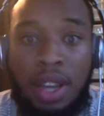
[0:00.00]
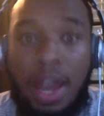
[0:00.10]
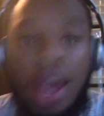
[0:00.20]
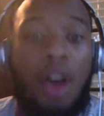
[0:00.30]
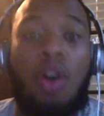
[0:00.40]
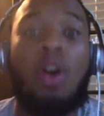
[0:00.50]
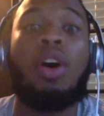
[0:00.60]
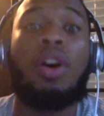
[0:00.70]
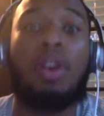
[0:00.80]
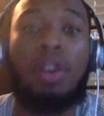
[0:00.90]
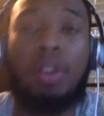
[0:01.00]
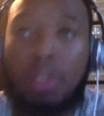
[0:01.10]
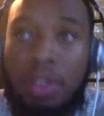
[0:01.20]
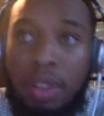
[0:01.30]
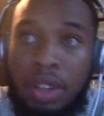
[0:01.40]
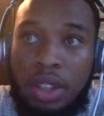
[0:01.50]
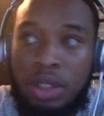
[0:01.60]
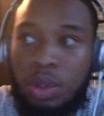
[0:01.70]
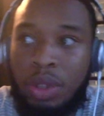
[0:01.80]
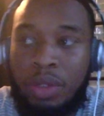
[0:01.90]
at all
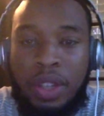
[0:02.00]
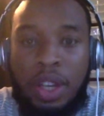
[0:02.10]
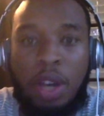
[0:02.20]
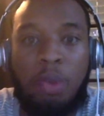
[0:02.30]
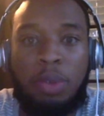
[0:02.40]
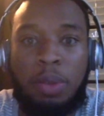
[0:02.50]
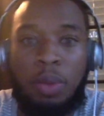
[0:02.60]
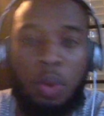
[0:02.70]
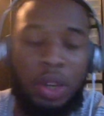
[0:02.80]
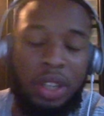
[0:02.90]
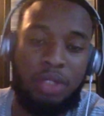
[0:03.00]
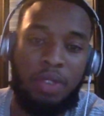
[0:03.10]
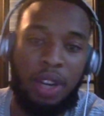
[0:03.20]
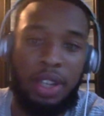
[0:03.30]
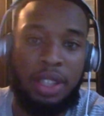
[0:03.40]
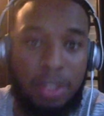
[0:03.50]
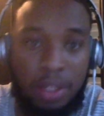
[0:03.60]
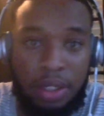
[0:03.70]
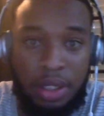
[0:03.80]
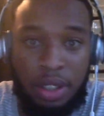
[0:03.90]
to even help them win this fight.
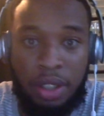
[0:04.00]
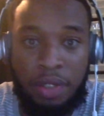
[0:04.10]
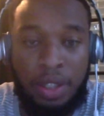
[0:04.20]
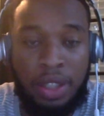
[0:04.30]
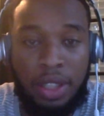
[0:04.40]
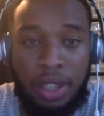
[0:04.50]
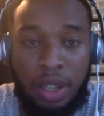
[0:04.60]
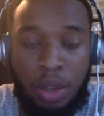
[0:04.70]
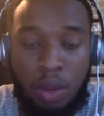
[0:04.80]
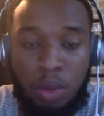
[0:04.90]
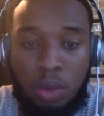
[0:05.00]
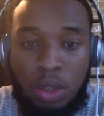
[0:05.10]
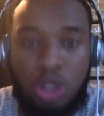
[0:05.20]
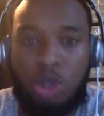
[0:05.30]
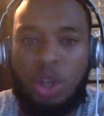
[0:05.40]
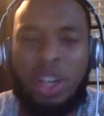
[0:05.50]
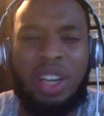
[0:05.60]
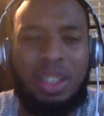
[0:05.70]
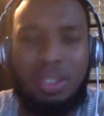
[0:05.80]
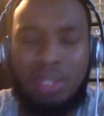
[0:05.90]
If anything, they'll
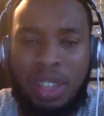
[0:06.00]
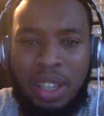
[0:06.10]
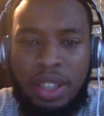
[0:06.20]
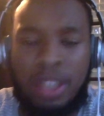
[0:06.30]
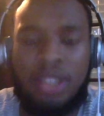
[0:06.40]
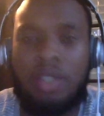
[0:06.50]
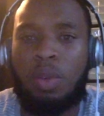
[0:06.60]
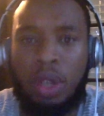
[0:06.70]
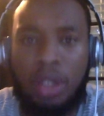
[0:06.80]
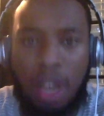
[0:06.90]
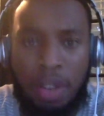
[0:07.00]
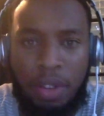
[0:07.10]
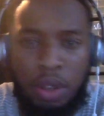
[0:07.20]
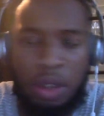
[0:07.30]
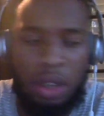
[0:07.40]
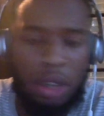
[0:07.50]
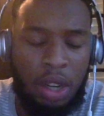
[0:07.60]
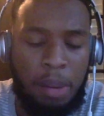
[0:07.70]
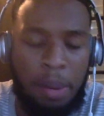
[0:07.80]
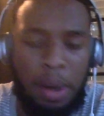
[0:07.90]
trade and get someone. I've heard
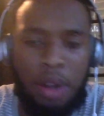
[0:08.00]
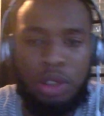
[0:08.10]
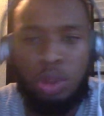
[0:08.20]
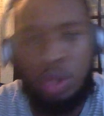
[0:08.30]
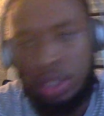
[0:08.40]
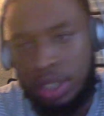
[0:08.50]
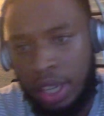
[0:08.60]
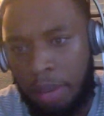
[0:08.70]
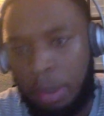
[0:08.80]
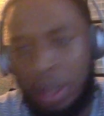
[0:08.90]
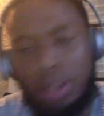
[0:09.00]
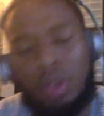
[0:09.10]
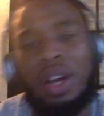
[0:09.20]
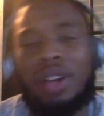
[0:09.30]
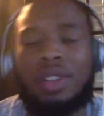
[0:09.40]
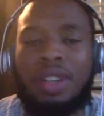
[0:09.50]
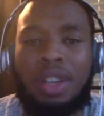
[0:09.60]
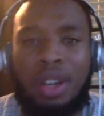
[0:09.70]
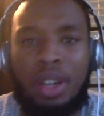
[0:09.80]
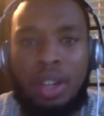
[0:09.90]
Paul George's name being thrown out
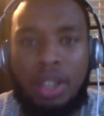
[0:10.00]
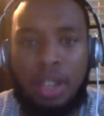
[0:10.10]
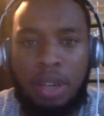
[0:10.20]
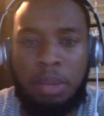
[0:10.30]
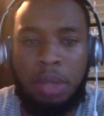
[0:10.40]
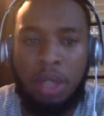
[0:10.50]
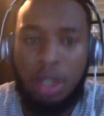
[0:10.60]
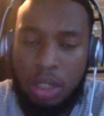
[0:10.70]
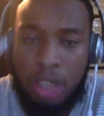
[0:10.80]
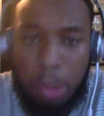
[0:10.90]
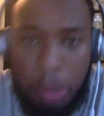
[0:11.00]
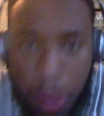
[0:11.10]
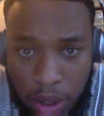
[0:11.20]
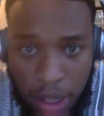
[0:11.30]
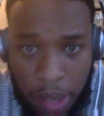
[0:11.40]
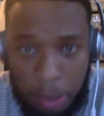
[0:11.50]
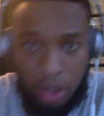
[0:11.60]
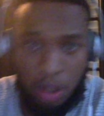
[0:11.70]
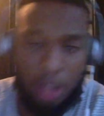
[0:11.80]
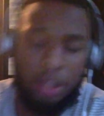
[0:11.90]
there, and Jimmy Butler's name being
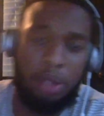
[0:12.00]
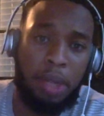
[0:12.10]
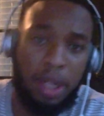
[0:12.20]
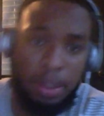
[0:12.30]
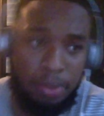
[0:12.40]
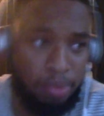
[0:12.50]
thrown out there. But